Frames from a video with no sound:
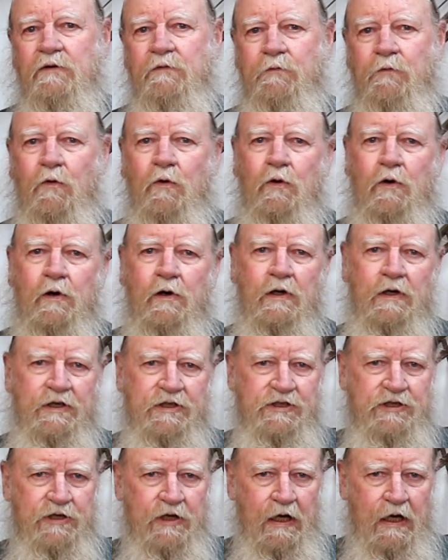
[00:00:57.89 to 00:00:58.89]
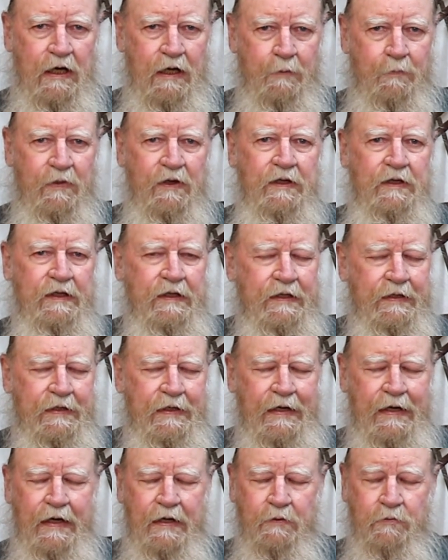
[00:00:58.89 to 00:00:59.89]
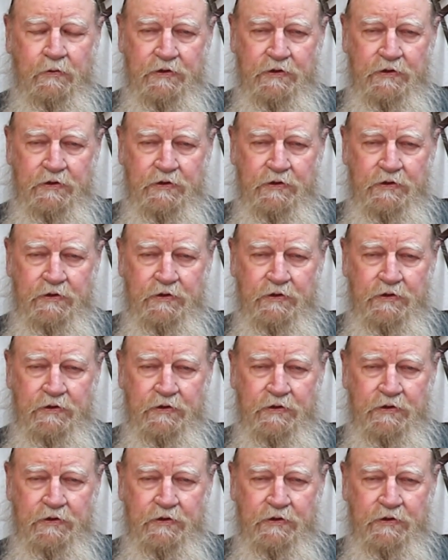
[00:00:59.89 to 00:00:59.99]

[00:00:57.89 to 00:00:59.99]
for a job that I